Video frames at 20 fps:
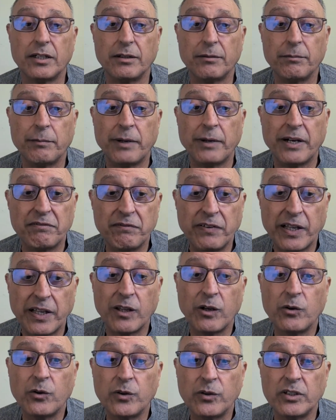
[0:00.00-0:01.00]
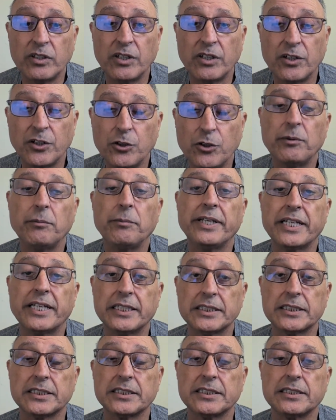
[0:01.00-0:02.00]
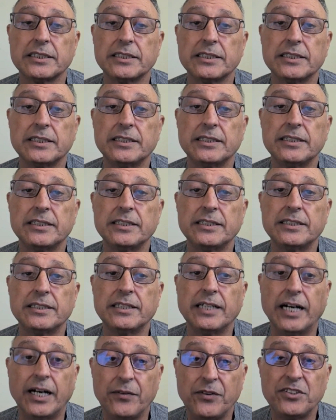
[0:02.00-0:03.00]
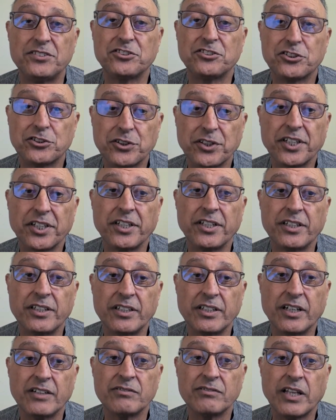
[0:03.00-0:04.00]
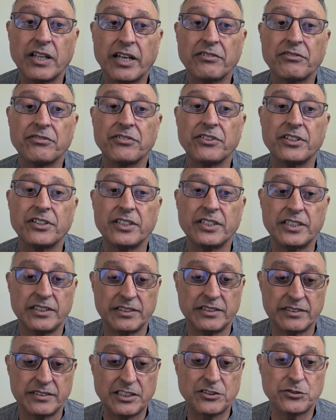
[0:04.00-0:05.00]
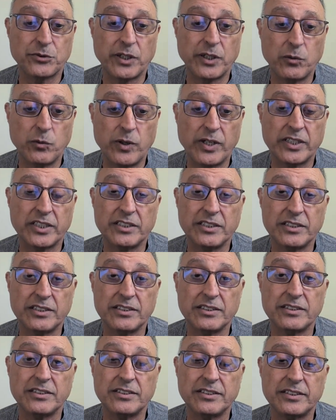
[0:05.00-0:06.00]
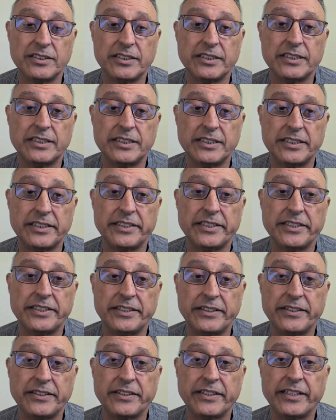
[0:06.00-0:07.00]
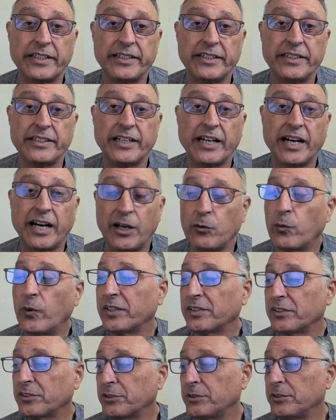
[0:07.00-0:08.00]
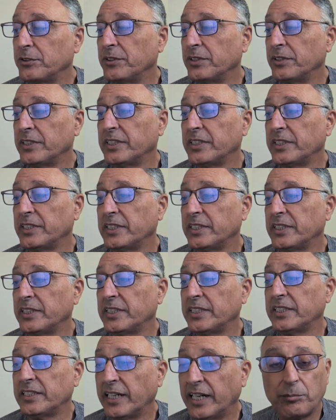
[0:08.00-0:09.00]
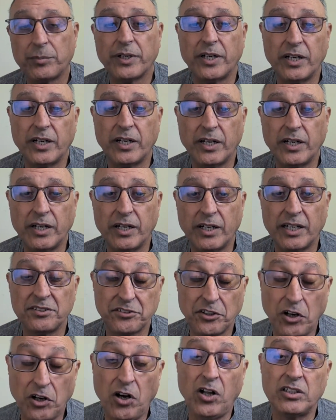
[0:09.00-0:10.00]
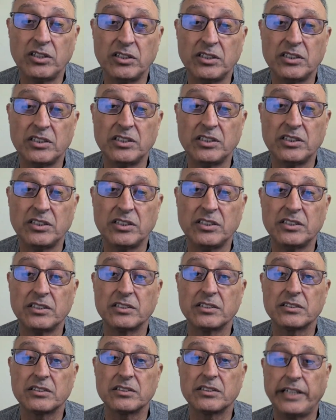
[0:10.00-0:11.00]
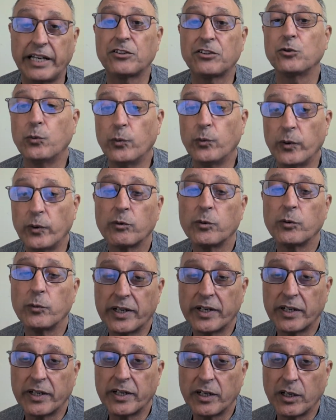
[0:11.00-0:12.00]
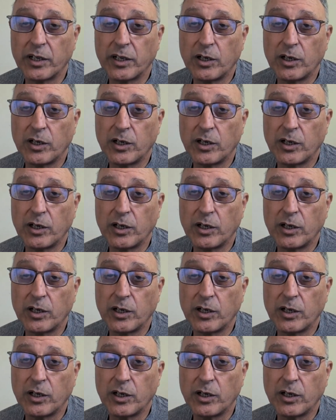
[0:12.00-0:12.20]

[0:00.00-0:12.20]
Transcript: my fellow human beings on this journey of life. That's what I wanted. Okay? I want to help us all get to where we want to go